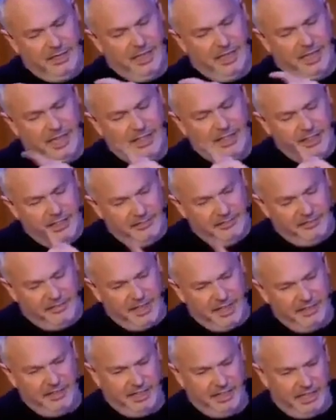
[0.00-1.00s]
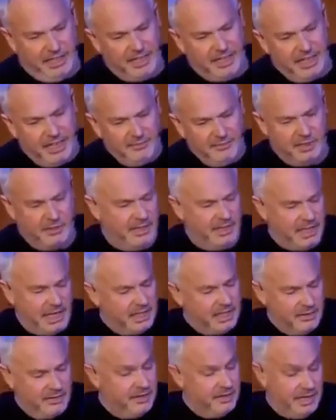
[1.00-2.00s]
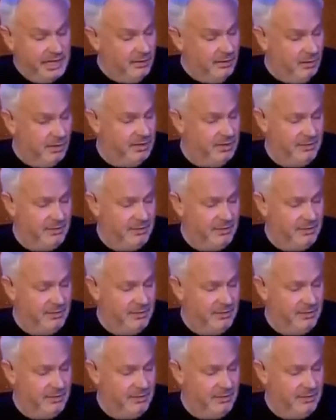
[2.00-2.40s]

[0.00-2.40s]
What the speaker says: In the event that it came to it, and I don't think it will,